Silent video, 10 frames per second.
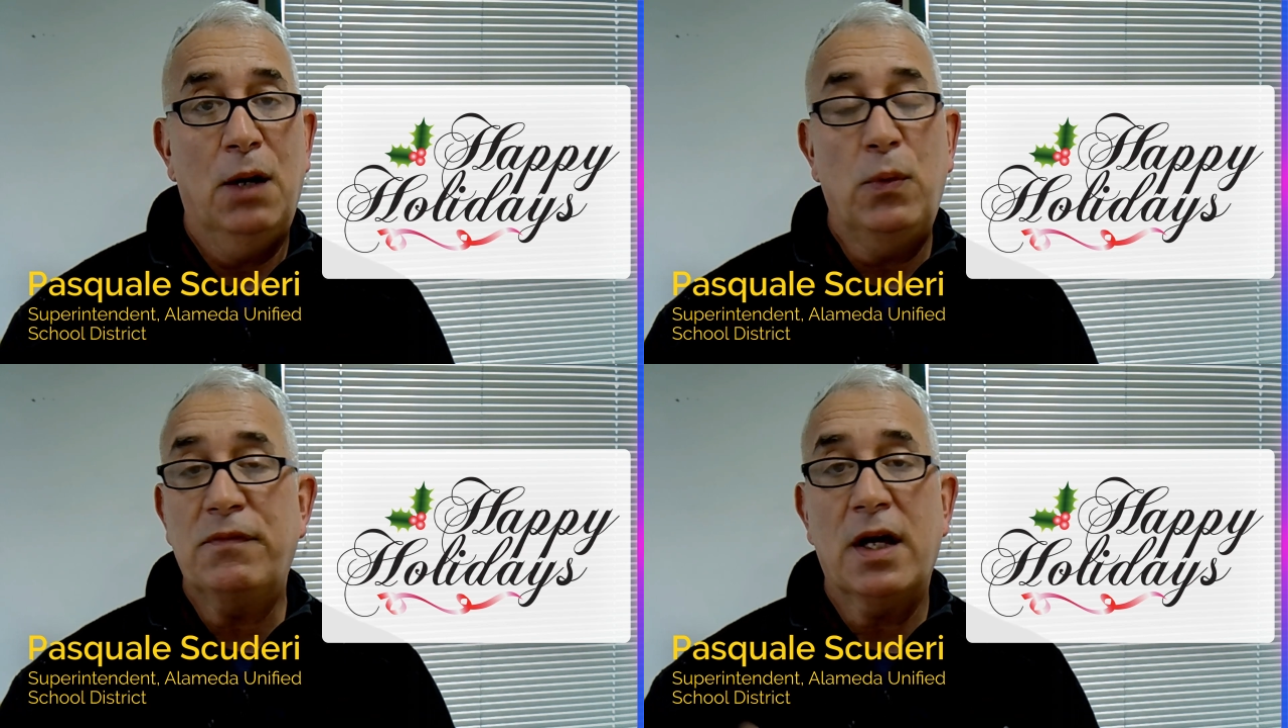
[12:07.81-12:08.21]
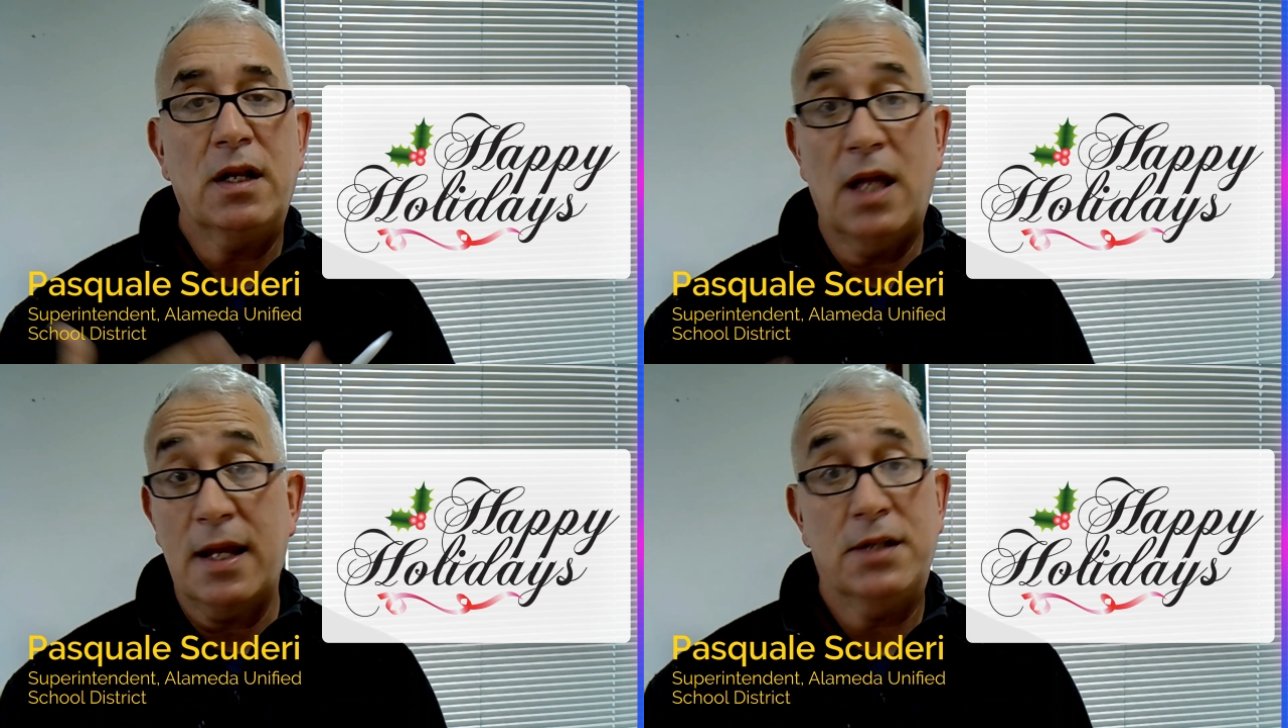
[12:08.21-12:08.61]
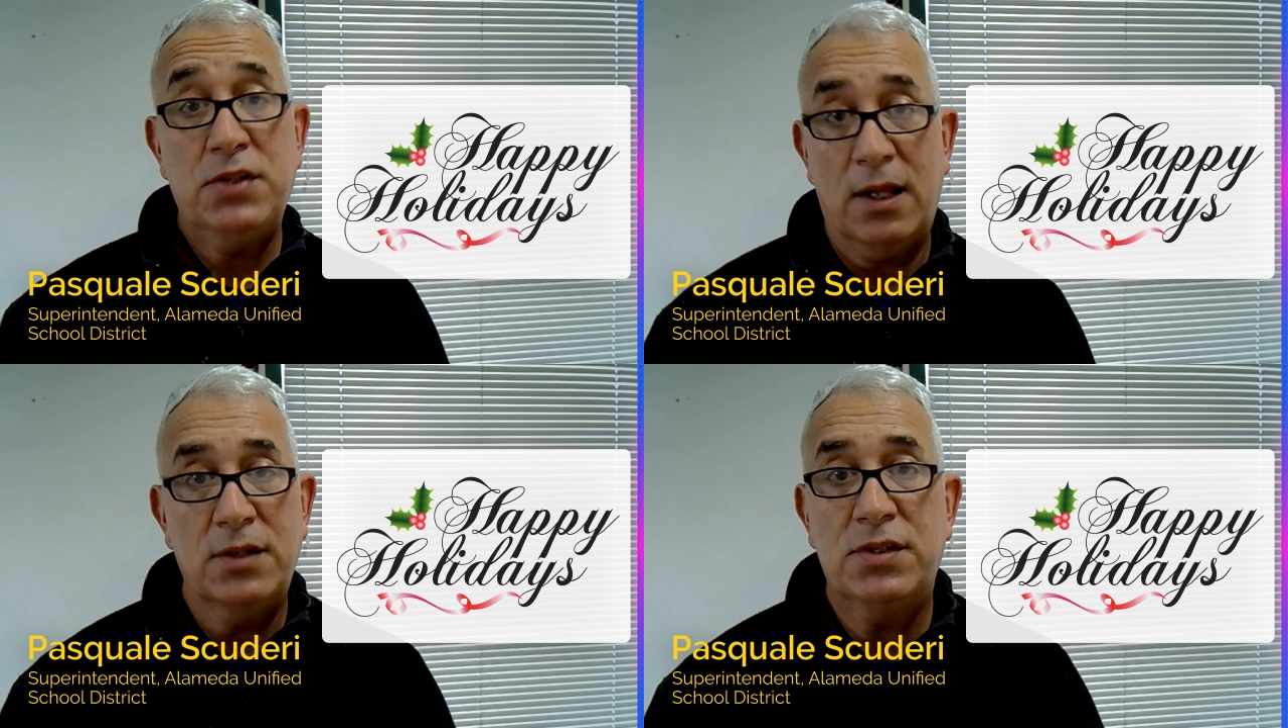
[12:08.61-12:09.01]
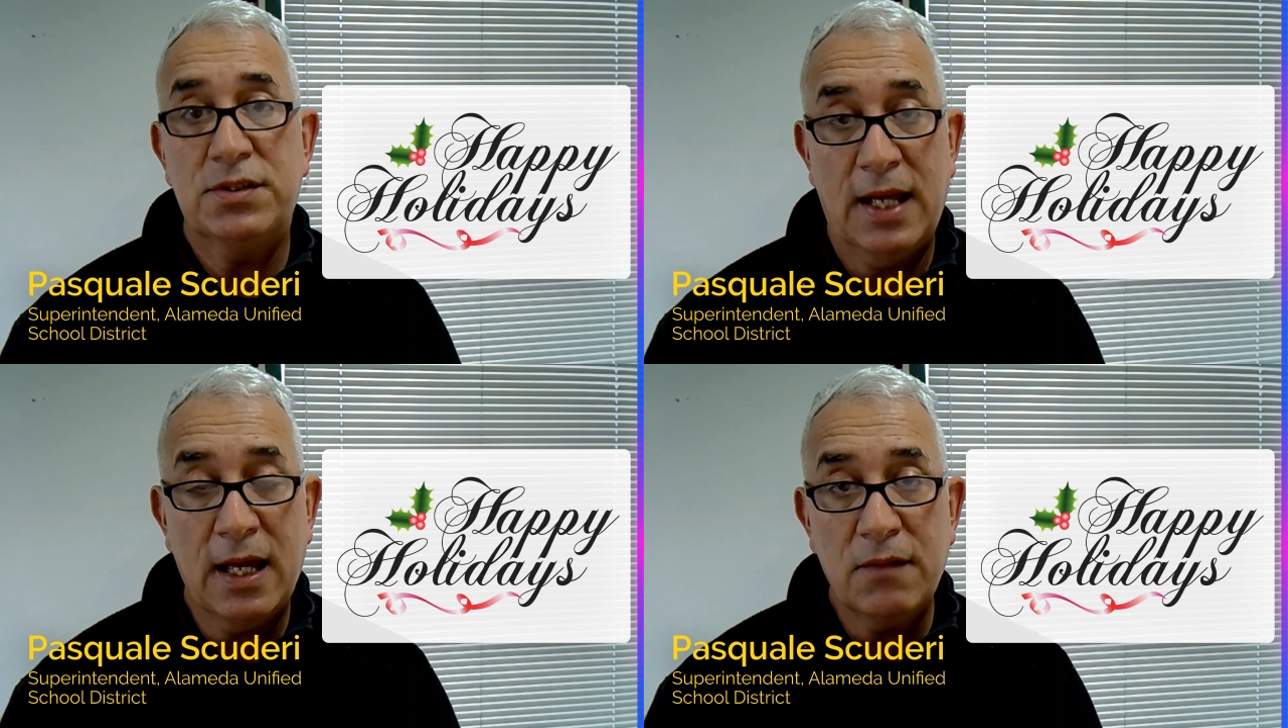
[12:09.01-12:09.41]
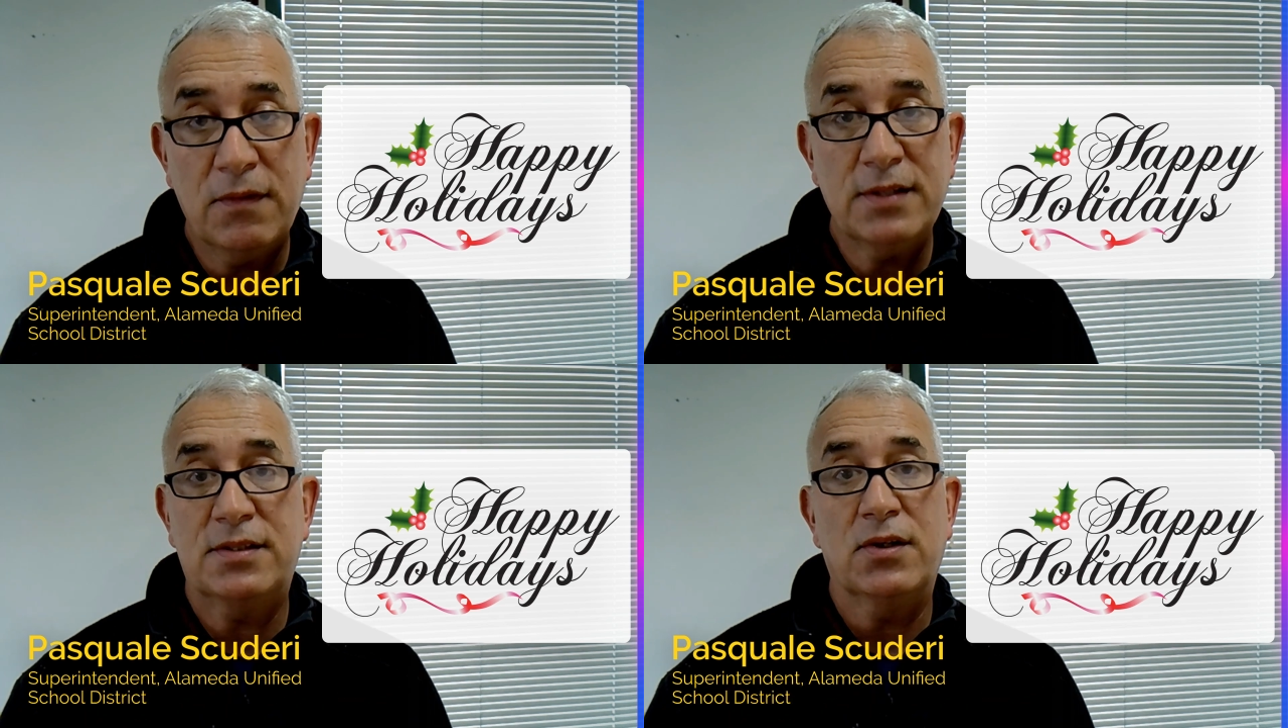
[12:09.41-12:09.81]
We've got a lot of challenges ahead of us.